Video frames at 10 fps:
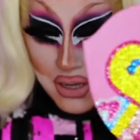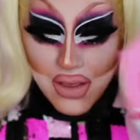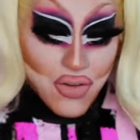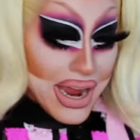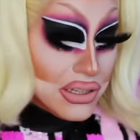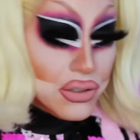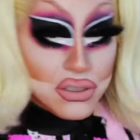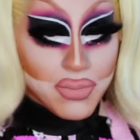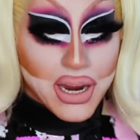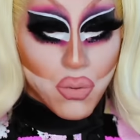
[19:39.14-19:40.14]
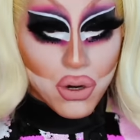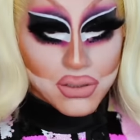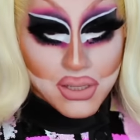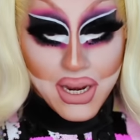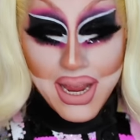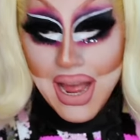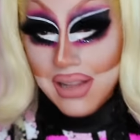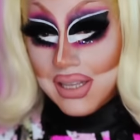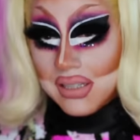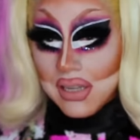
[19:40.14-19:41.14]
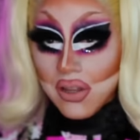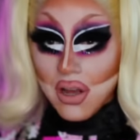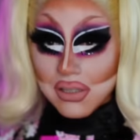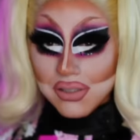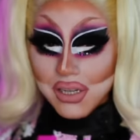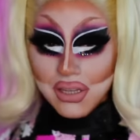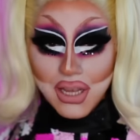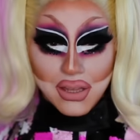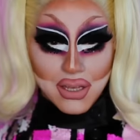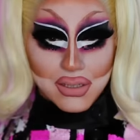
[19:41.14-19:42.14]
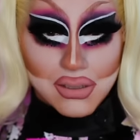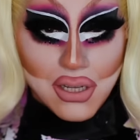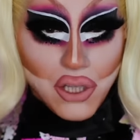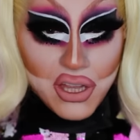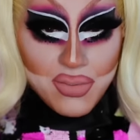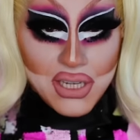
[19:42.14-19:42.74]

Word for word: If I lose my award today, at least I lost looking like this. Look at the